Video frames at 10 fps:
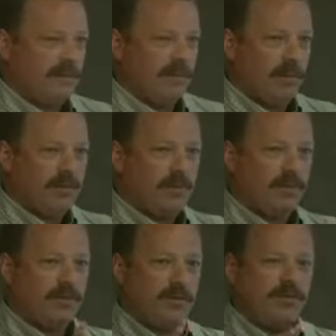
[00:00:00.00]
multiple
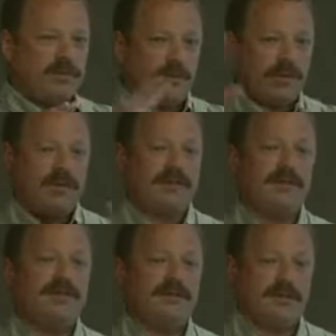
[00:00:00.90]
groups and
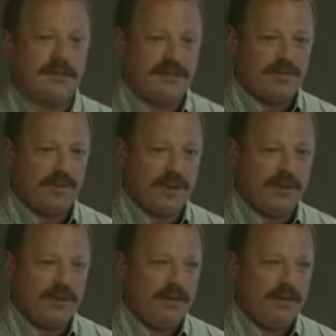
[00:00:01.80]
organizations that are this big.